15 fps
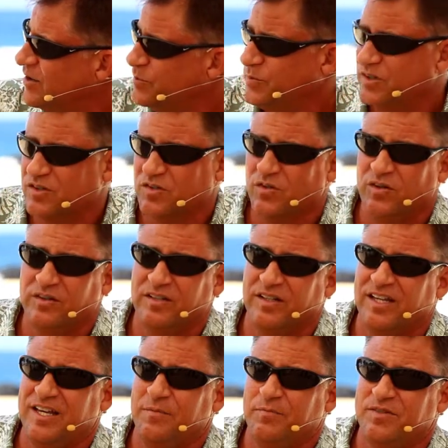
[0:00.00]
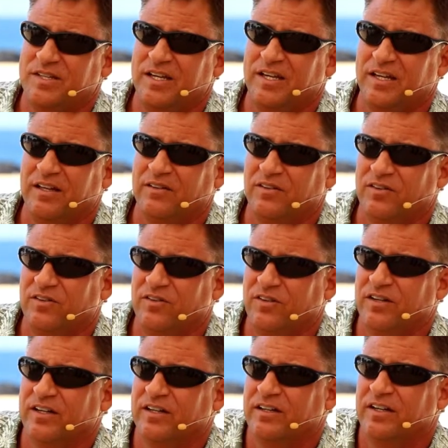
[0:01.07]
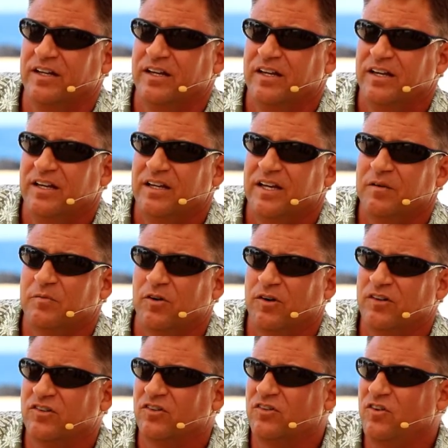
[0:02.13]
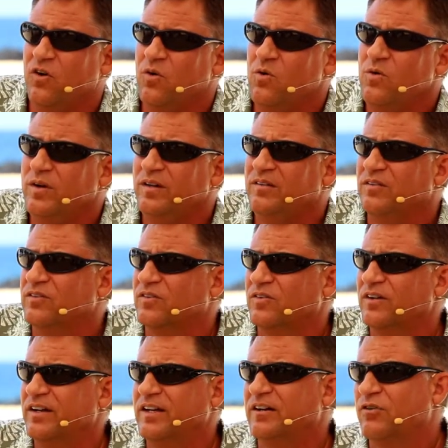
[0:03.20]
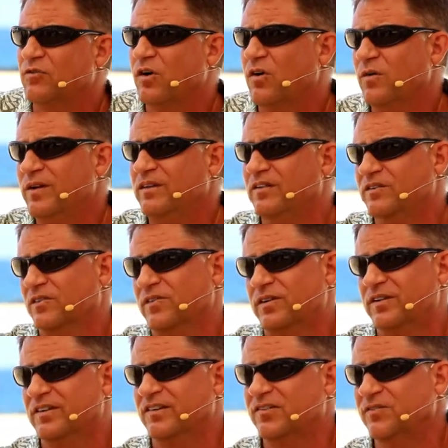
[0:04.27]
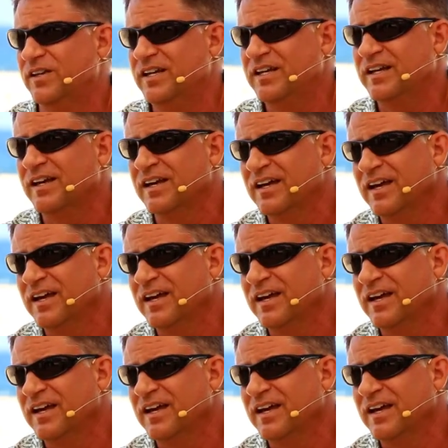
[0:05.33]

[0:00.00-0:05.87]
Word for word: helps us all to keep seeking the Lord and keep growing. So go in the Lord and grow in the Lord this week,